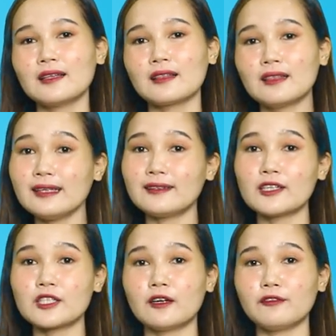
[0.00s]

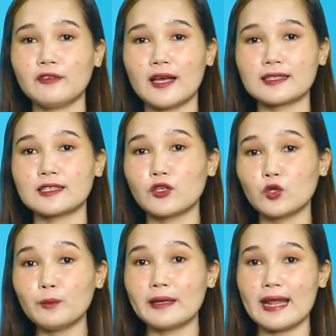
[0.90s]
Literature reflects
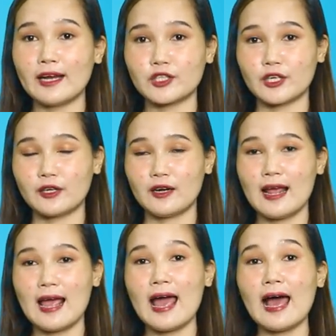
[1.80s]
human nature
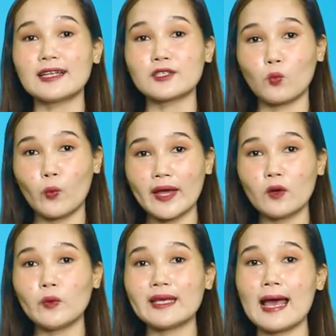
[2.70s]
and the way
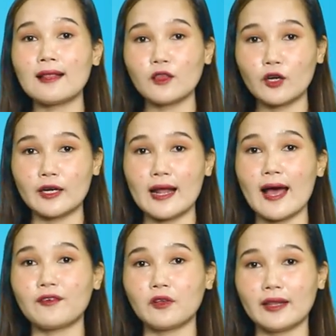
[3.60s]
we can learn
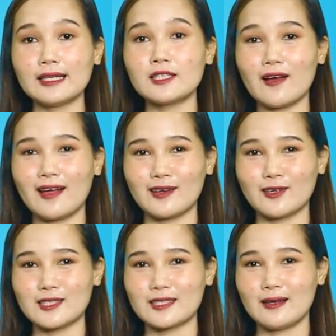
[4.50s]
and relate to
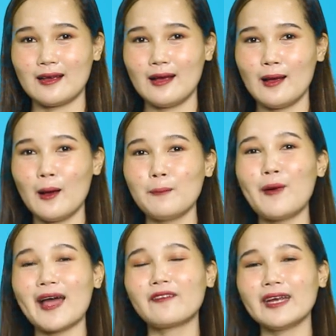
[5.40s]
others.
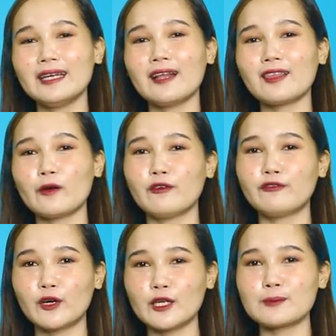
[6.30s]
By reading through a
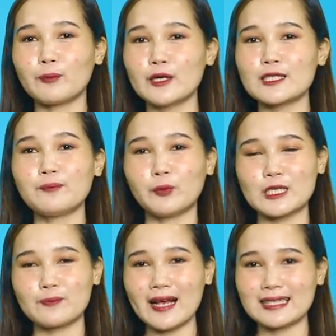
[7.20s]
first person
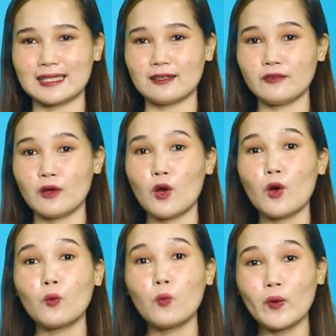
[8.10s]
perspective,
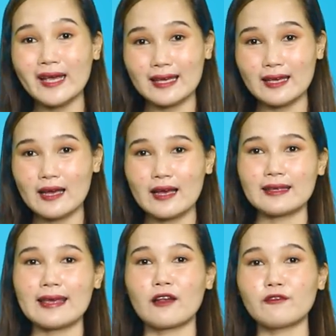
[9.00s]
we
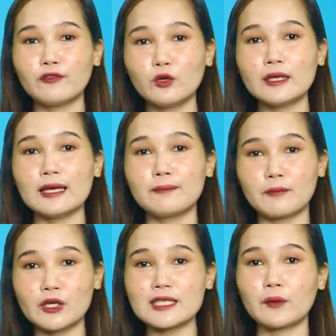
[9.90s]
can fully immerse